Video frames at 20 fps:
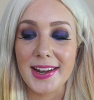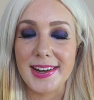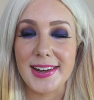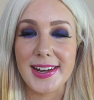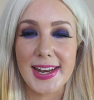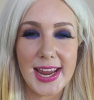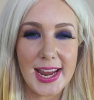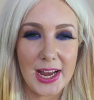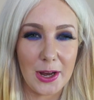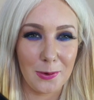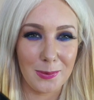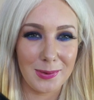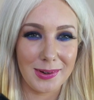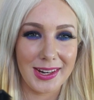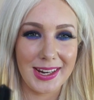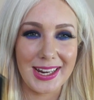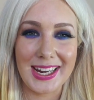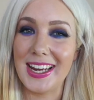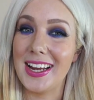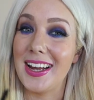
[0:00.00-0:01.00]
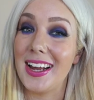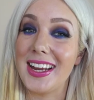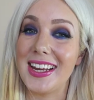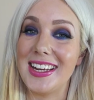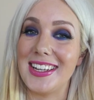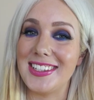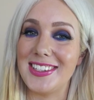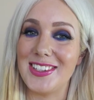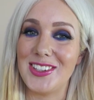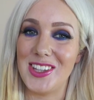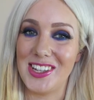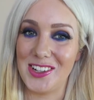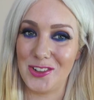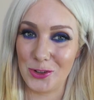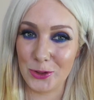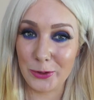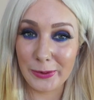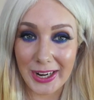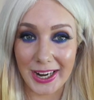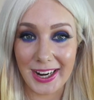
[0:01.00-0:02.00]
Now here is the
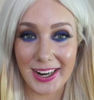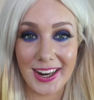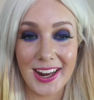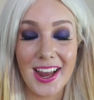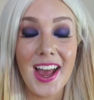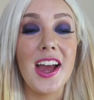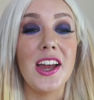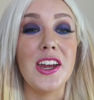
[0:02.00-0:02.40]
trick.